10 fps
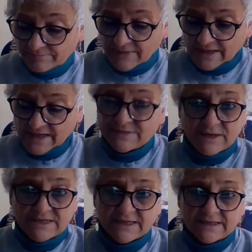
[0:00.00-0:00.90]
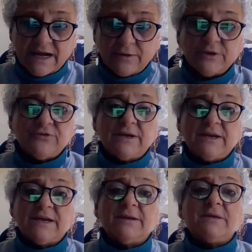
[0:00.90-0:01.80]
And that's basically how we train
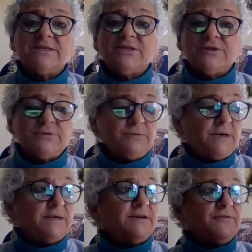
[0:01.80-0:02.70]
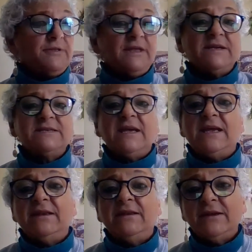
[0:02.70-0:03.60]
animals to do different things
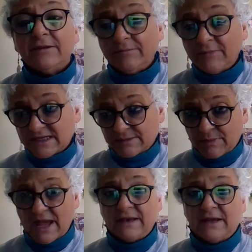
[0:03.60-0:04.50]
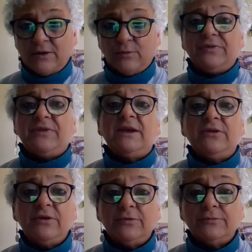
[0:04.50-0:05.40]
and expand on what they
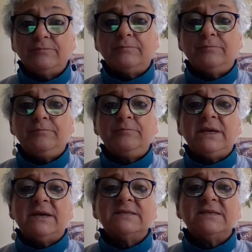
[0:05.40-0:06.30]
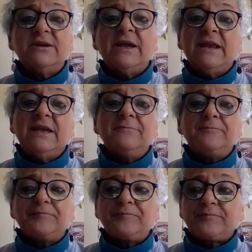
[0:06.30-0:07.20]
can do, because they're doing
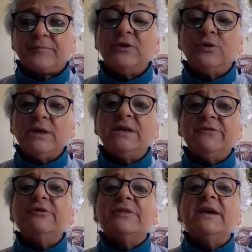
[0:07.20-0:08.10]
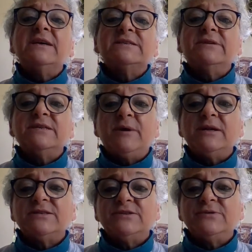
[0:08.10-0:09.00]
different things in
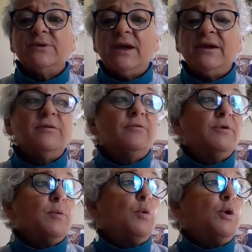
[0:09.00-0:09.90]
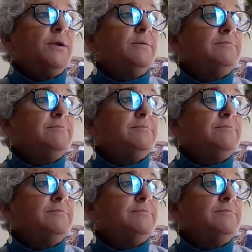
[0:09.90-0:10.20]
response to a reward.